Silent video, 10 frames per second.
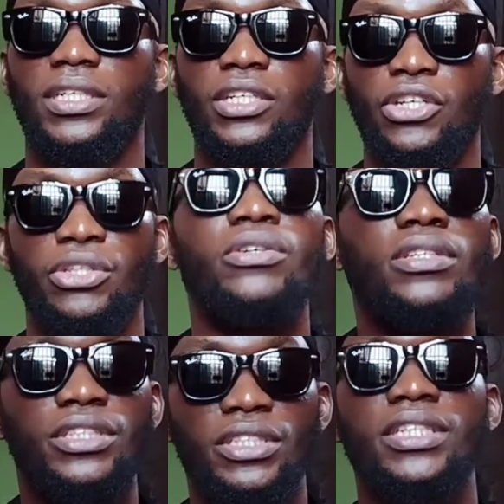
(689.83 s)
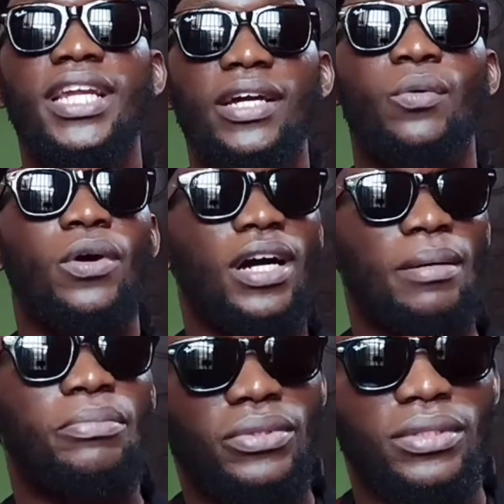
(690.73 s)
You didn't like what
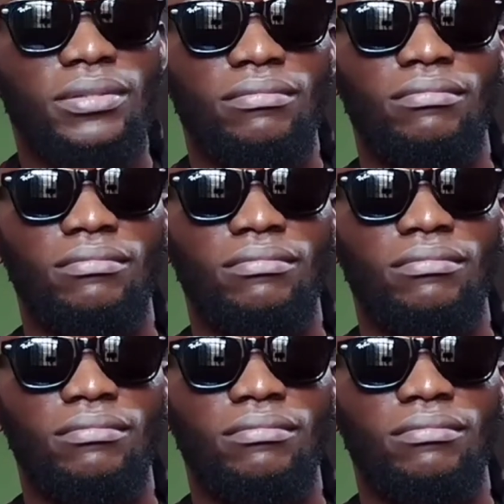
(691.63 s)
happened.